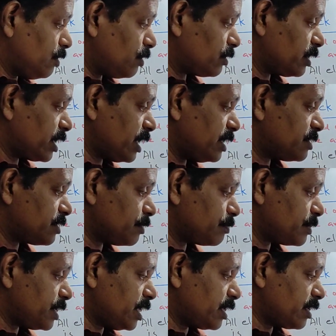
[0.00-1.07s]
on the right
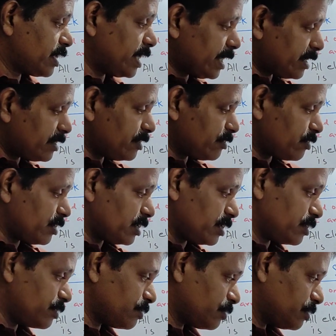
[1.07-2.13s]
subtree are greater than or
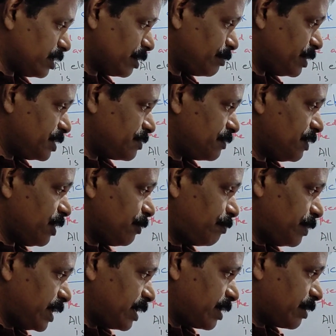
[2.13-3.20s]
equal to. That means we
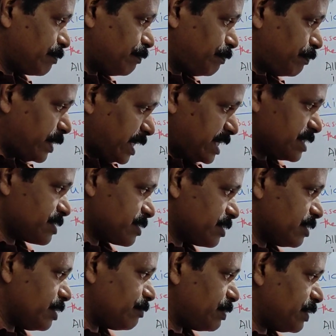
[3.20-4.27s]
have
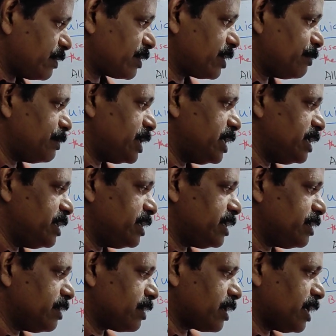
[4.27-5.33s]
placed the pivot element in
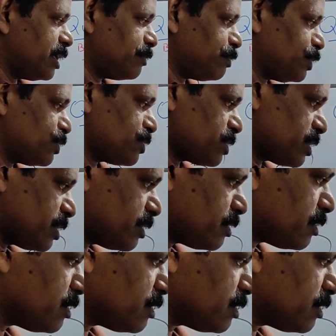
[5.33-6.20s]
the right position.